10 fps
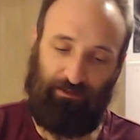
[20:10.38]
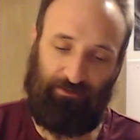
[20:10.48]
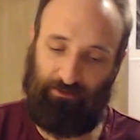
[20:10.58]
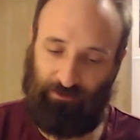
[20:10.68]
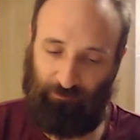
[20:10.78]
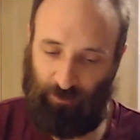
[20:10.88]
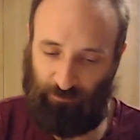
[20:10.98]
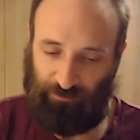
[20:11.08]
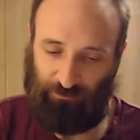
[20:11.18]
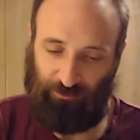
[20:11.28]
there are
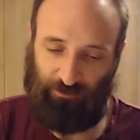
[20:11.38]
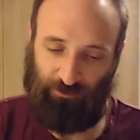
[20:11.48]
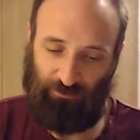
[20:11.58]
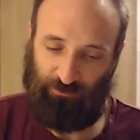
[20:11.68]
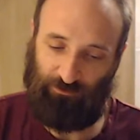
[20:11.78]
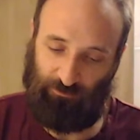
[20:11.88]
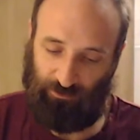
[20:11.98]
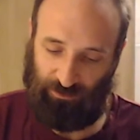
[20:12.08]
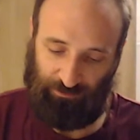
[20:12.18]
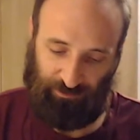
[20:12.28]
moments where you will get